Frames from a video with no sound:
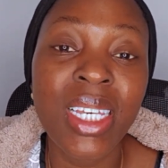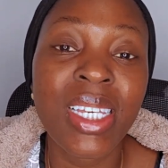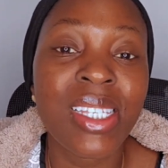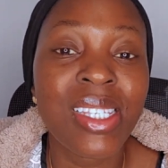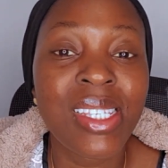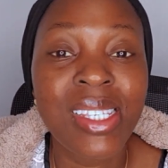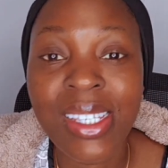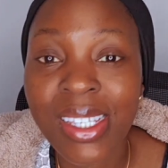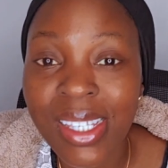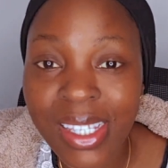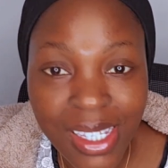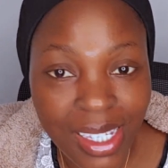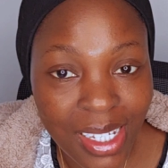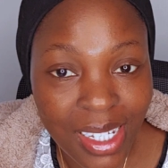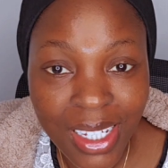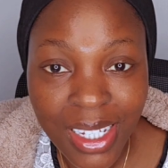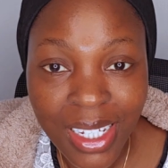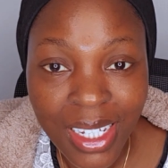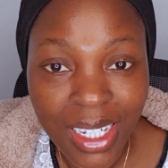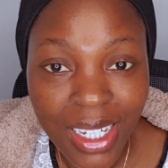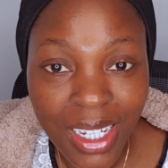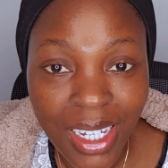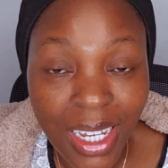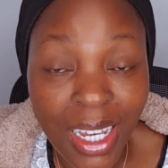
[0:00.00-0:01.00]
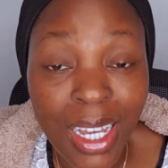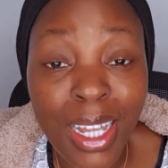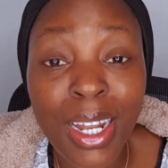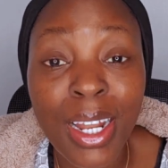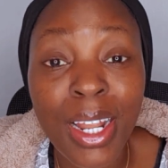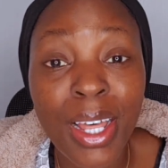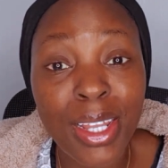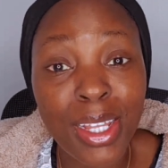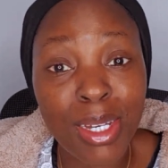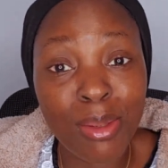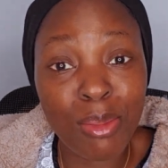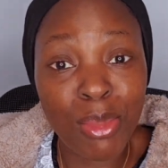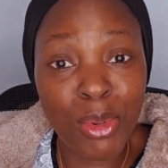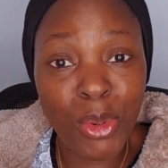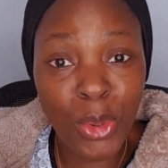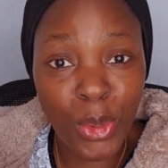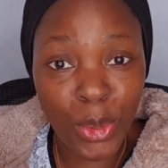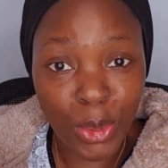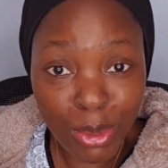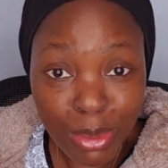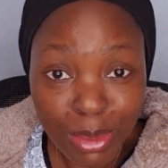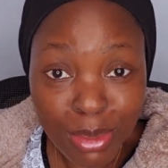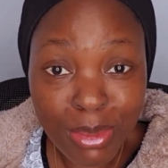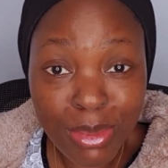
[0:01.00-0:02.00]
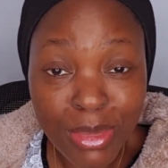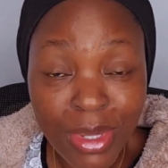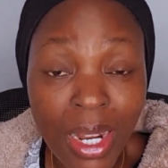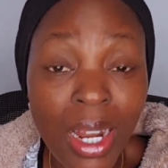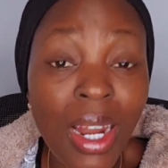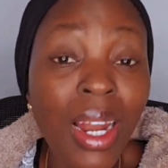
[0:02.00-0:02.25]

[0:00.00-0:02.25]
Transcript: please let them go.